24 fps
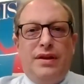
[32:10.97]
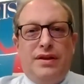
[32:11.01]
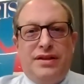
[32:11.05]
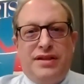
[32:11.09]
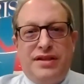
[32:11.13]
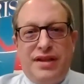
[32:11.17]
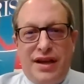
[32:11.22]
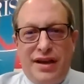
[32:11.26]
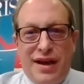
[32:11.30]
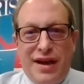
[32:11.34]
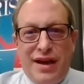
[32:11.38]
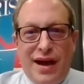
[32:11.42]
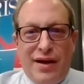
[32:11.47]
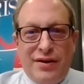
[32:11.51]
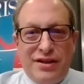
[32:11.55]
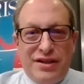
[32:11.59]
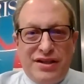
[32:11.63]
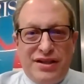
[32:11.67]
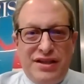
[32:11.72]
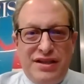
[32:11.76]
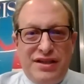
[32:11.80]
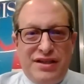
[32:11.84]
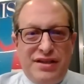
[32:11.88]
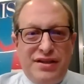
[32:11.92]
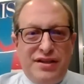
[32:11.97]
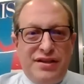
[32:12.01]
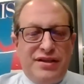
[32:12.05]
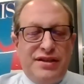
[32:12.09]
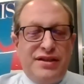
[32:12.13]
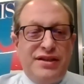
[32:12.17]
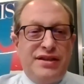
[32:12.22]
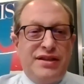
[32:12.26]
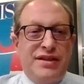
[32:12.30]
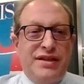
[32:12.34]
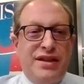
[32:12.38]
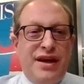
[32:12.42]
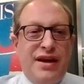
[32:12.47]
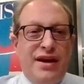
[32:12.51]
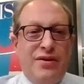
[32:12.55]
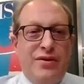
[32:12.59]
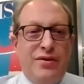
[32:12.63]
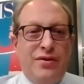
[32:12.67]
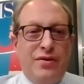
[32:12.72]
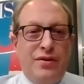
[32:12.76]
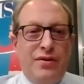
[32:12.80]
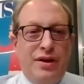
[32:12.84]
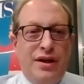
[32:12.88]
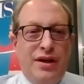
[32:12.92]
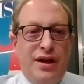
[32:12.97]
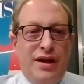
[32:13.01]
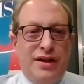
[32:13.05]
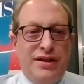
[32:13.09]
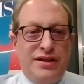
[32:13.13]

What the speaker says: Send out a cease and desist letter